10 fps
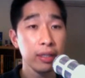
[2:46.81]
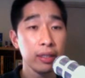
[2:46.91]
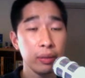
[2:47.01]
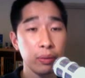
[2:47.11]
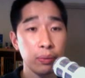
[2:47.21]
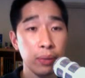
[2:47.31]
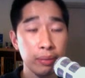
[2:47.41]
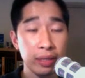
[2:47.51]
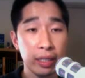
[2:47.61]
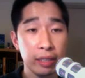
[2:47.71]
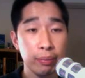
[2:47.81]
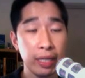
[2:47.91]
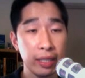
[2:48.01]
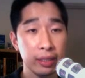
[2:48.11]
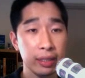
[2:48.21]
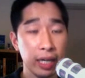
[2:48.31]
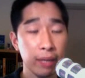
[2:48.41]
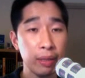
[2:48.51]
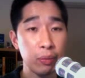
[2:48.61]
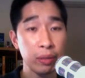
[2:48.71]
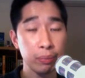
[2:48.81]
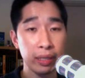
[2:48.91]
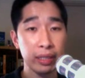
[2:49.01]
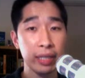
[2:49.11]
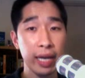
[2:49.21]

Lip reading: The website's been set up in WordPress,